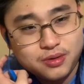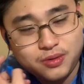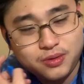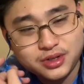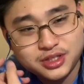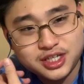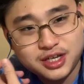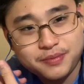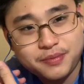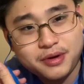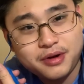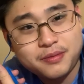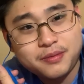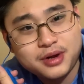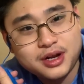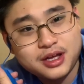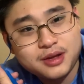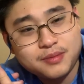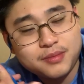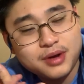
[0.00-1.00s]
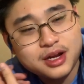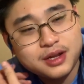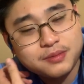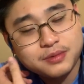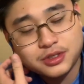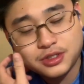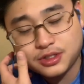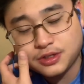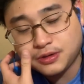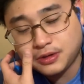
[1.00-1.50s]
What's up, everybody? My name
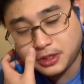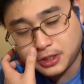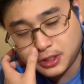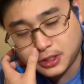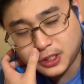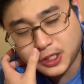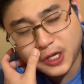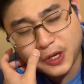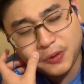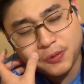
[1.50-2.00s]
is Sui. Today,